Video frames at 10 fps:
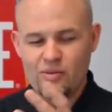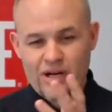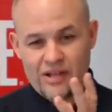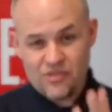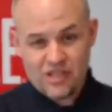
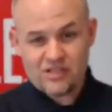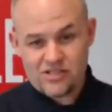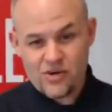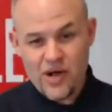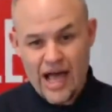I think is
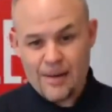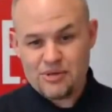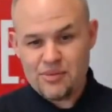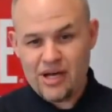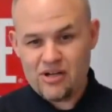so apt
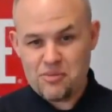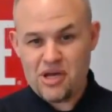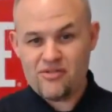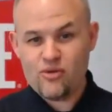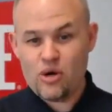about your
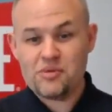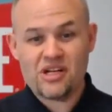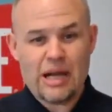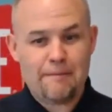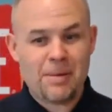metaphor, I'm going to
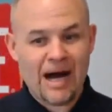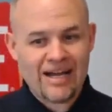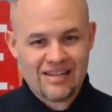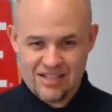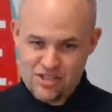
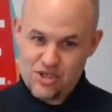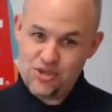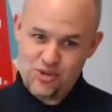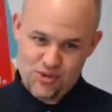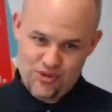combine the
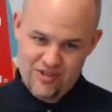two,